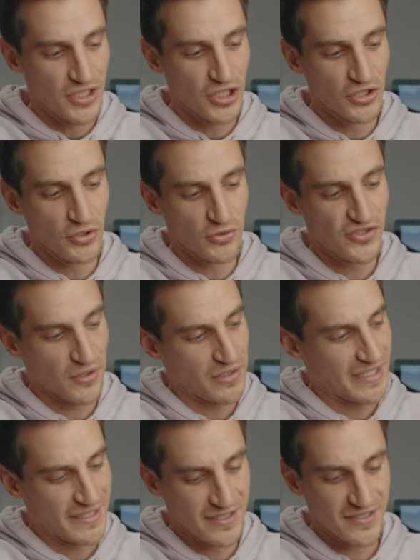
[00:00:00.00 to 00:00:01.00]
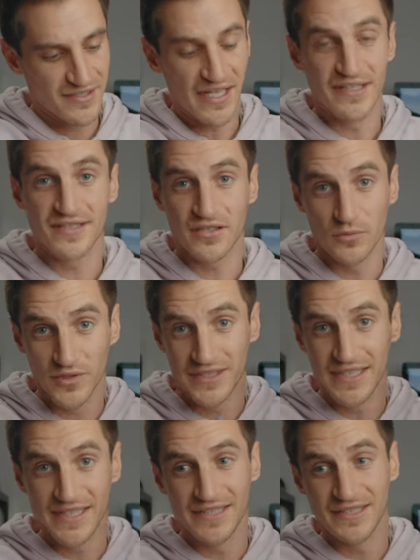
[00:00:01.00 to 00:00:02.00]
You can also clean your sensor with
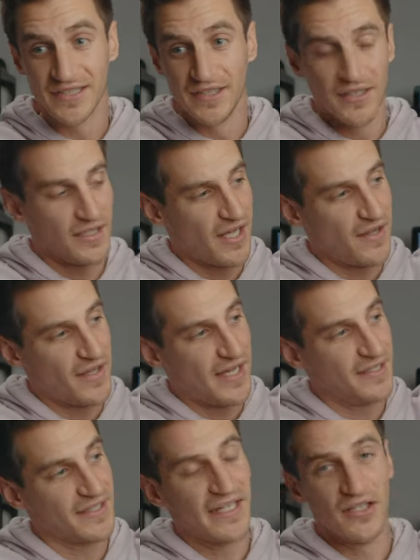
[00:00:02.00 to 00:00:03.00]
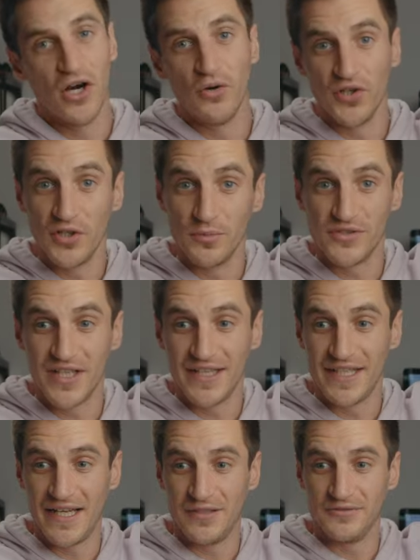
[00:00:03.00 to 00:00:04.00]
these like that. Again, hold it upside
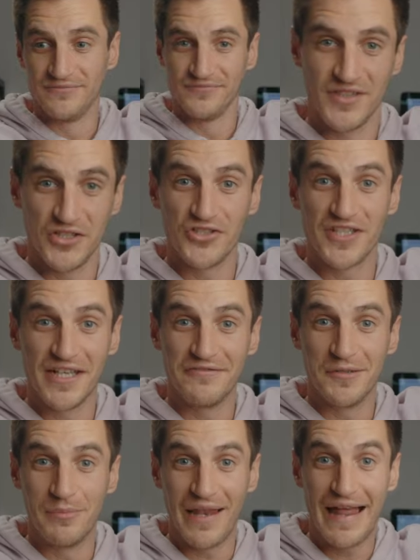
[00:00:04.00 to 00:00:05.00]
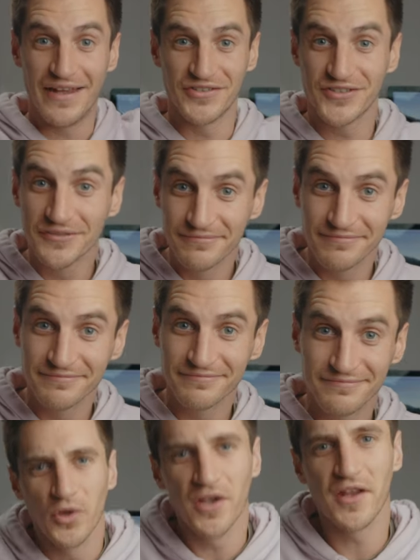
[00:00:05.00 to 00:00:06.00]
down and just give it a blast.
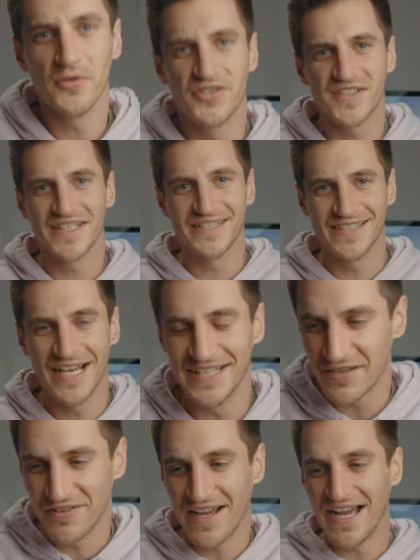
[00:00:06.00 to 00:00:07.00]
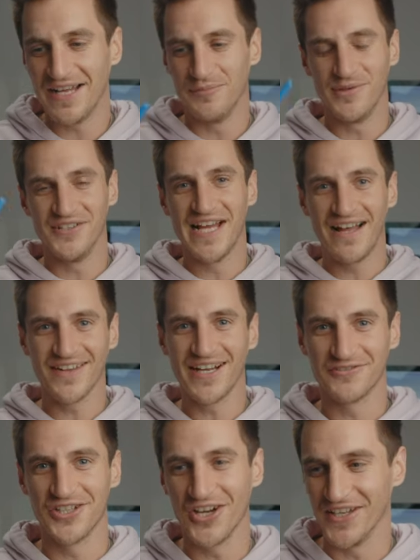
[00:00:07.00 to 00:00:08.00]
One of those things that I never had, but now that
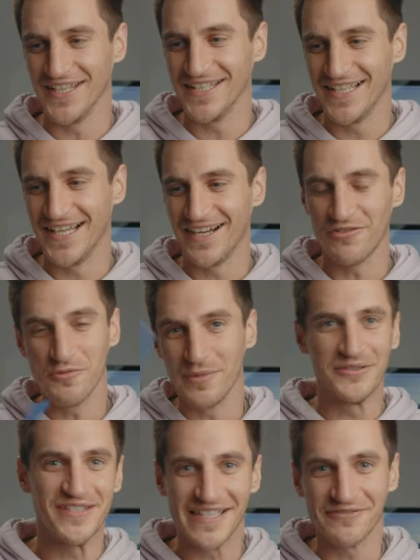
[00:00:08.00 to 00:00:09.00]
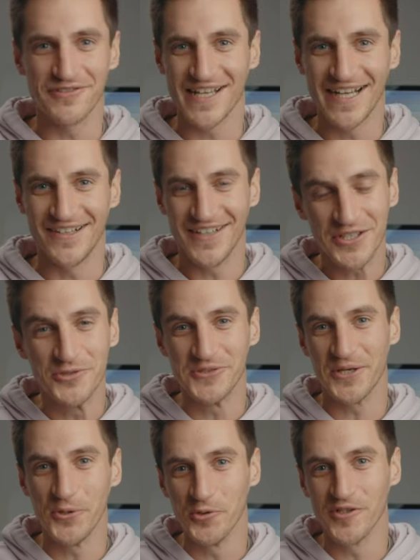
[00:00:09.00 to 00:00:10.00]
I've got it, I won't be able to live without. I use
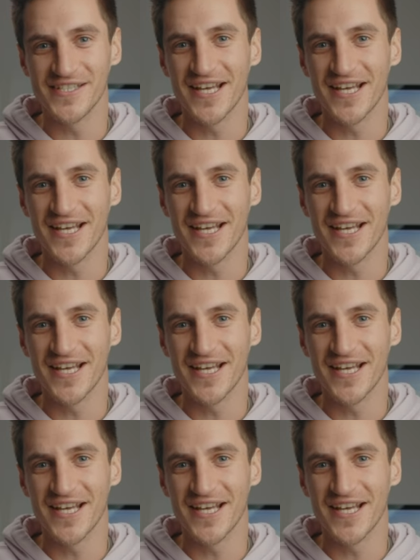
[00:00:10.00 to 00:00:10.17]
it all the